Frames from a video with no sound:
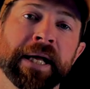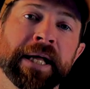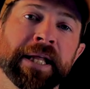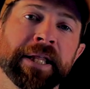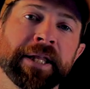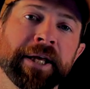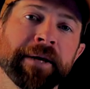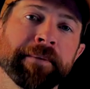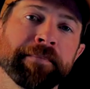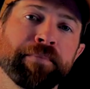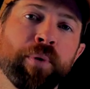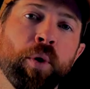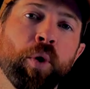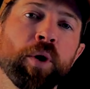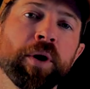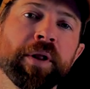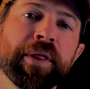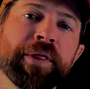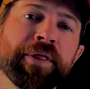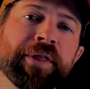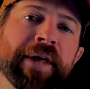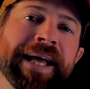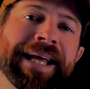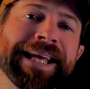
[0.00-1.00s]
The
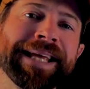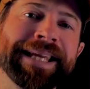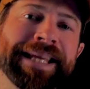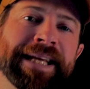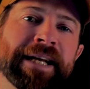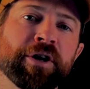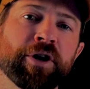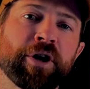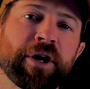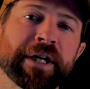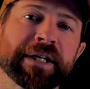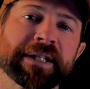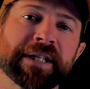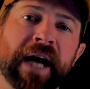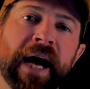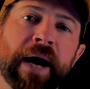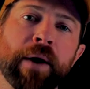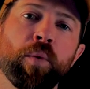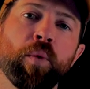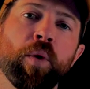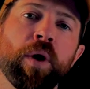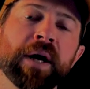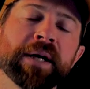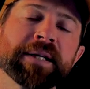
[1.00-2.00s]
important thing here is I
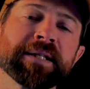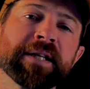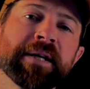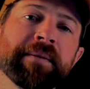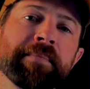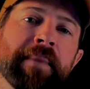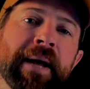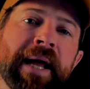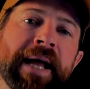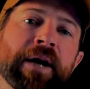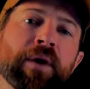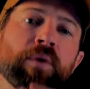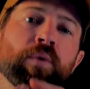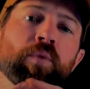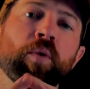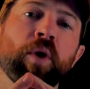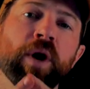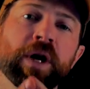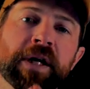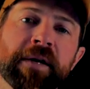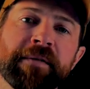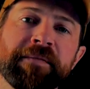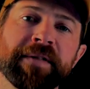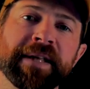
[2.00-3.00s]
want to make
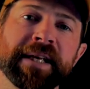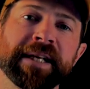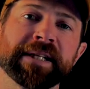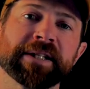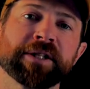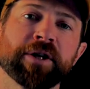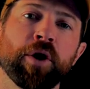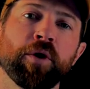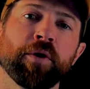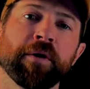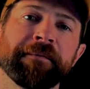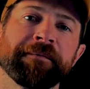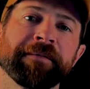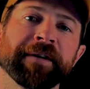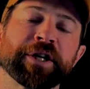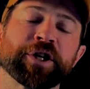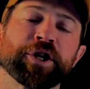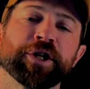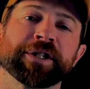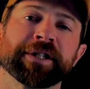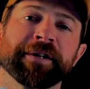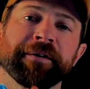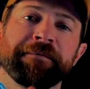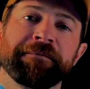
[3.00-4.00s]
one of these
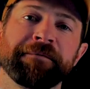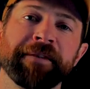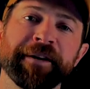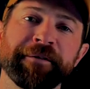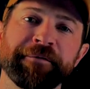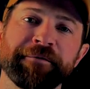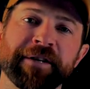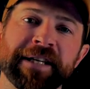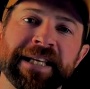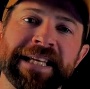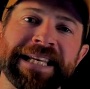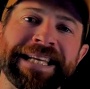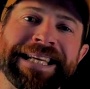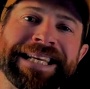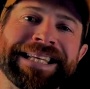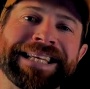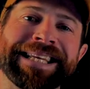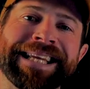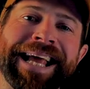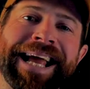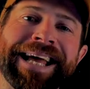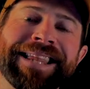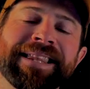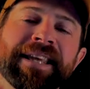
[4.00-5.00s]
coefficients a
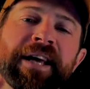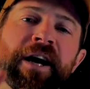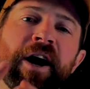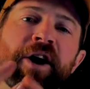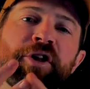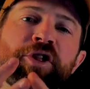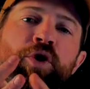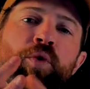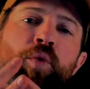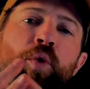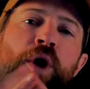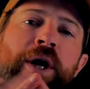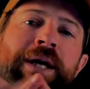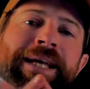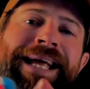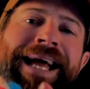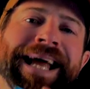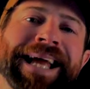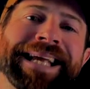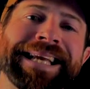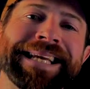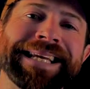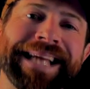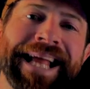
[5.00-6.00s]
15 and the other one
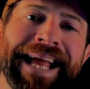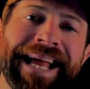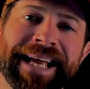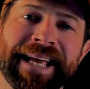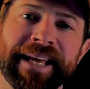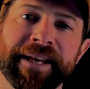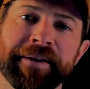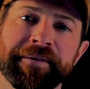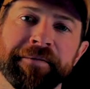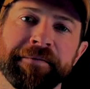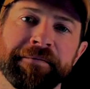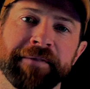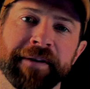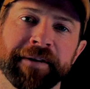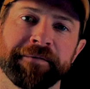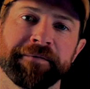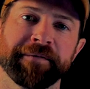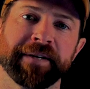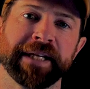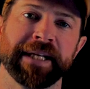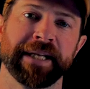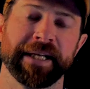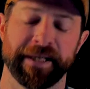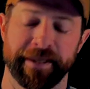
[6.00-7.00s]
a
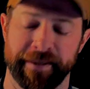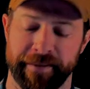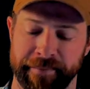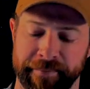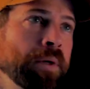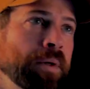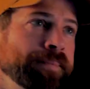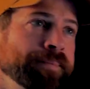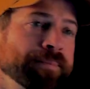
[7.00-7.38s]
-15.